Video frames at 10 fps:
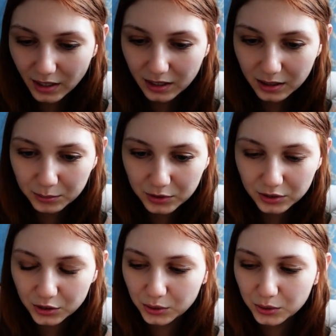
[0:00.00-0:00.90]

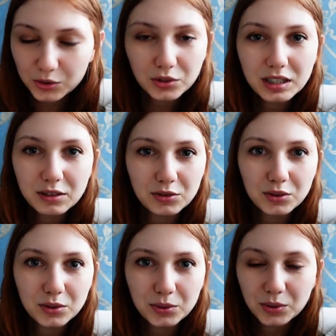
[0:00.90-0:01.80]
to give
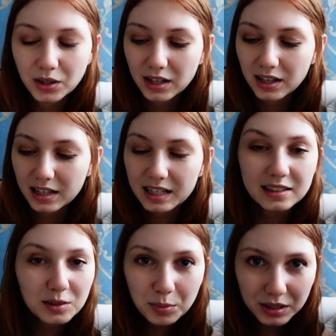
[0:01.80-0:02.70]
you
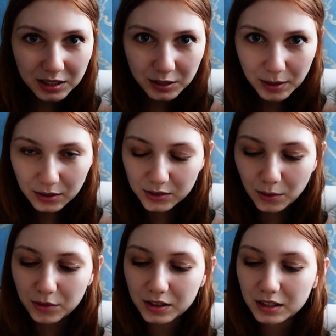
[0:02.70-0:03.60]
his opinion about
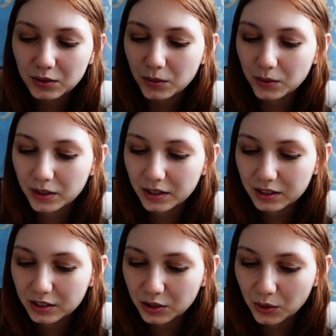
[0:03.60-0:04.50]
something, or,
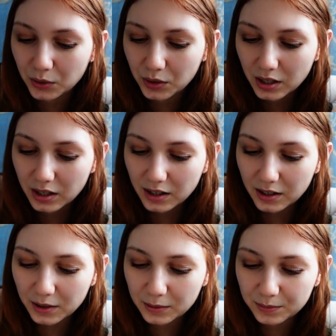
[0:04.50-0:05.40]
you know,
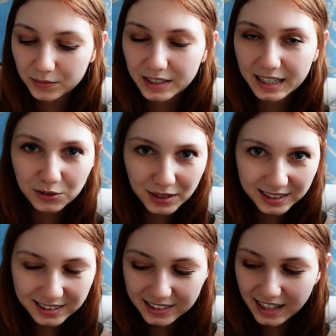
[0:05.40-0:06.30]

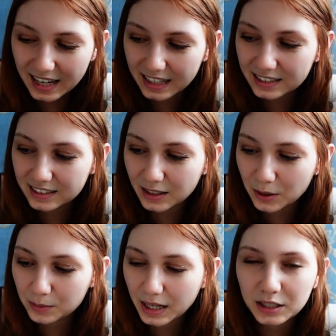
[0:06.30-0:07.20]
digress. And
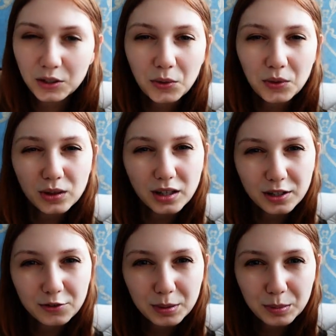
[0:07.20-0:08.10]
I know a lot
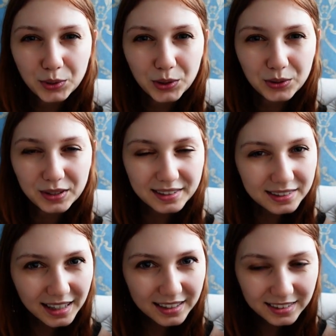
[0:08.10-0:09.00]
of people
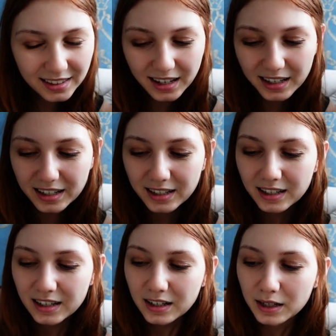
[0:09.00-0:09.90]
criticize that.
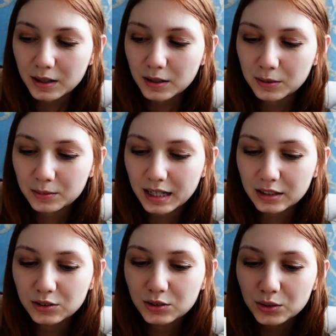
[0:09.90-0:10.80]
I
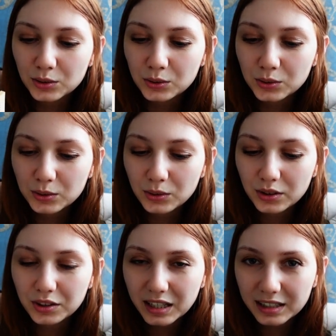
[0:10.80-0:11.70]
do
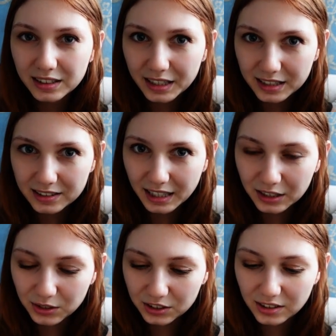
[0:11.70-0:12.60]
think that his
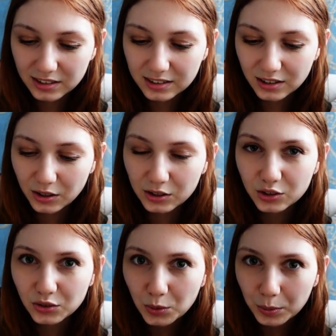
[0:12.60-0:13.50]
digressions are
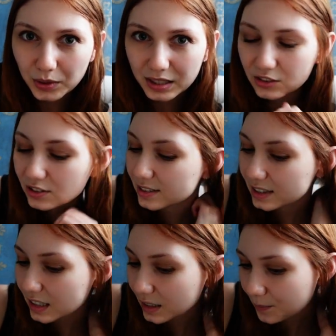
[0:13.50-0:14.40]
super
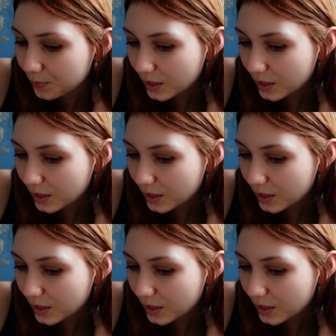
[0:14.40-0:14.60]
interesting,